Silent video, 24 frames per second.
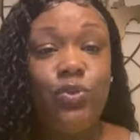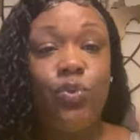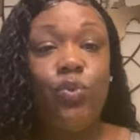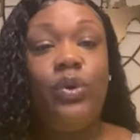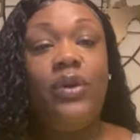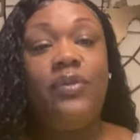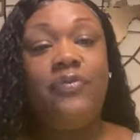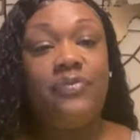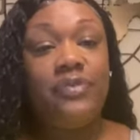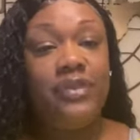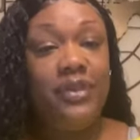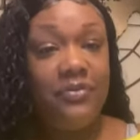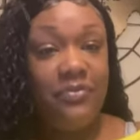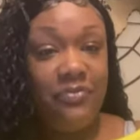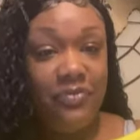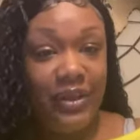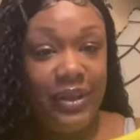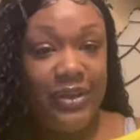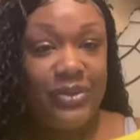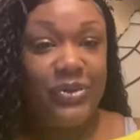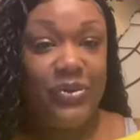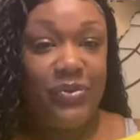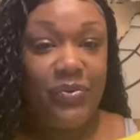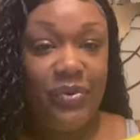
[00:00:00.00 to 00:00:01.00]
with the
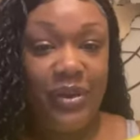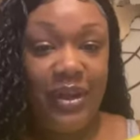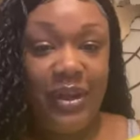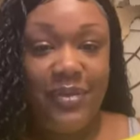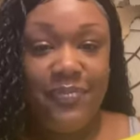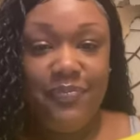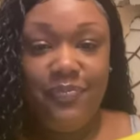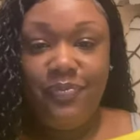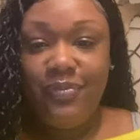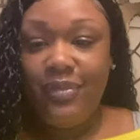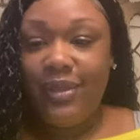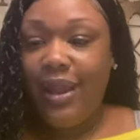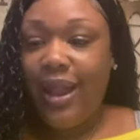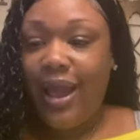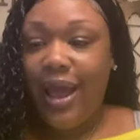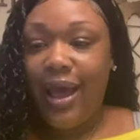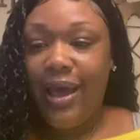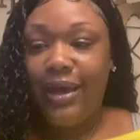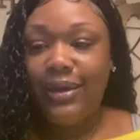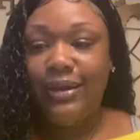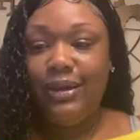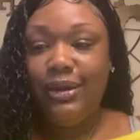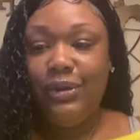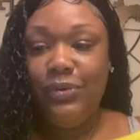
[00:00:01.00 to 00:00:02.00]
victory.
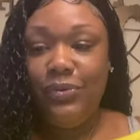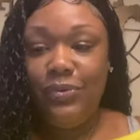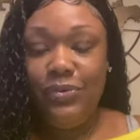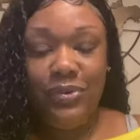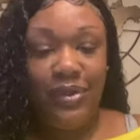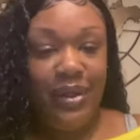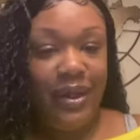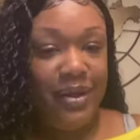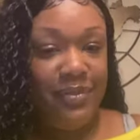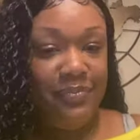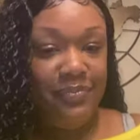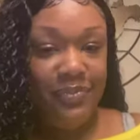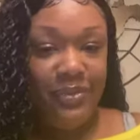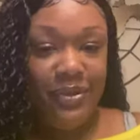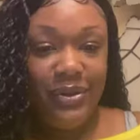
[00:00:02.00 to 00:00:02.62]
Hallelujah.